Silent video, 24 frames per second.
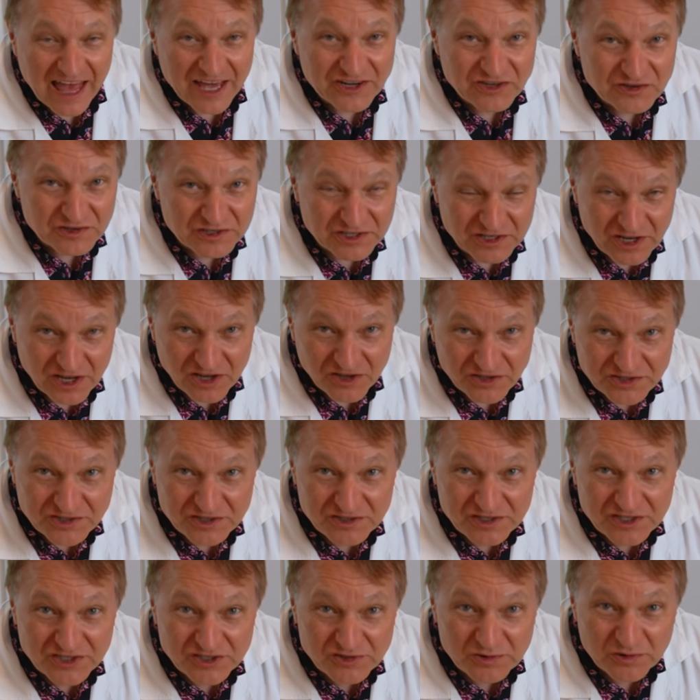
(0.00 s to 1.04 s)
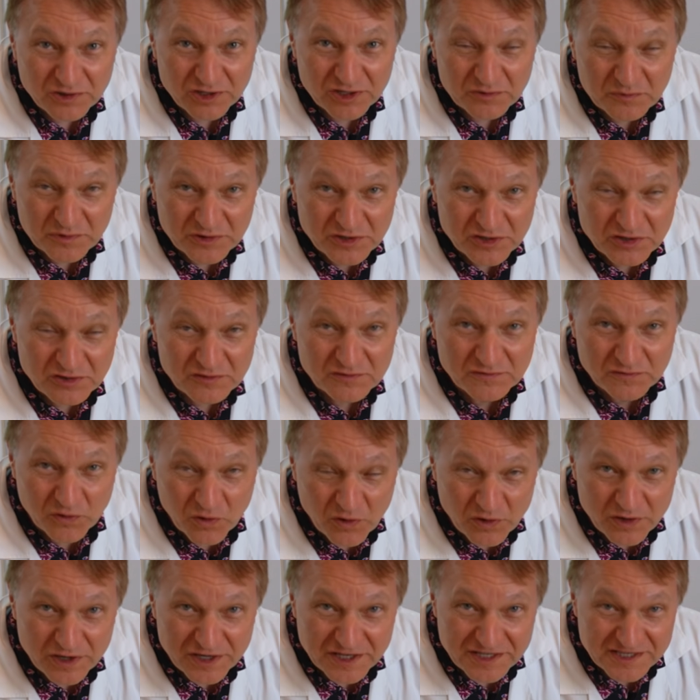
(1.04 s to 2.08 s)
and you can also control it with your
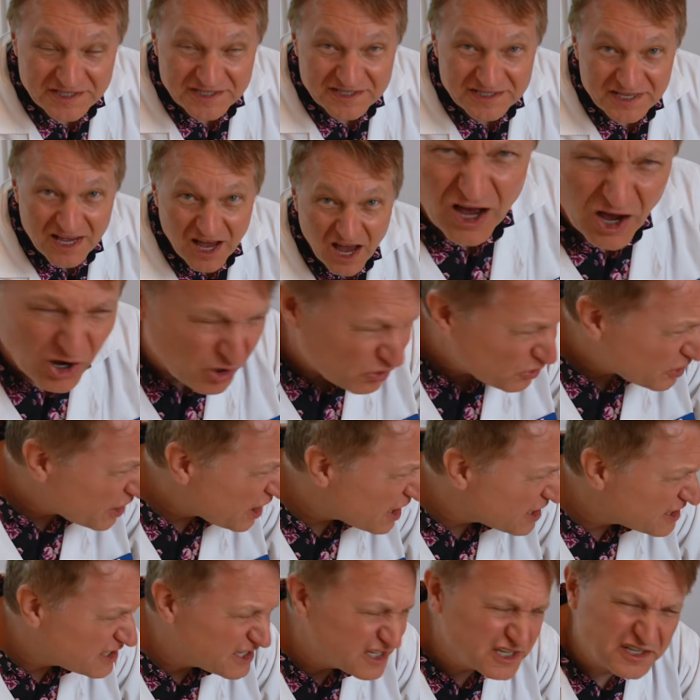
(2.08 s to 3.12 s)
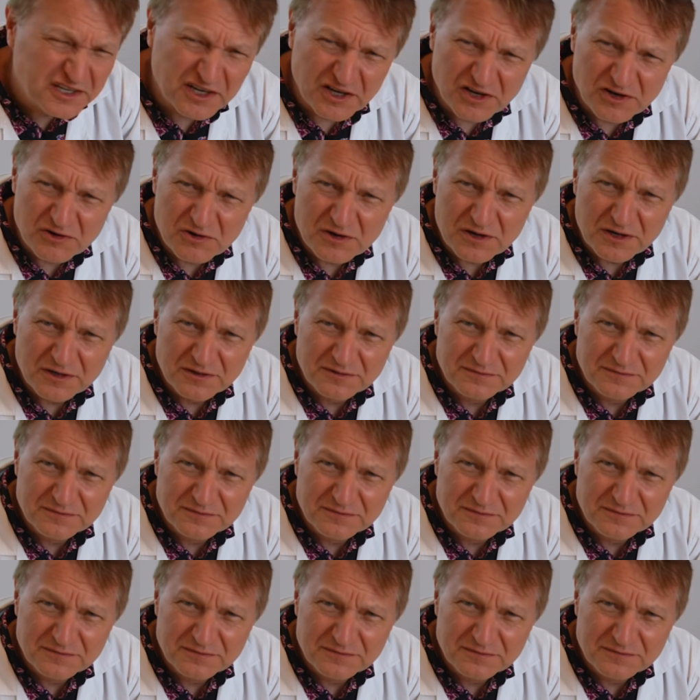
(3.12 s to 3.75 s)
voice. Okay, Eco.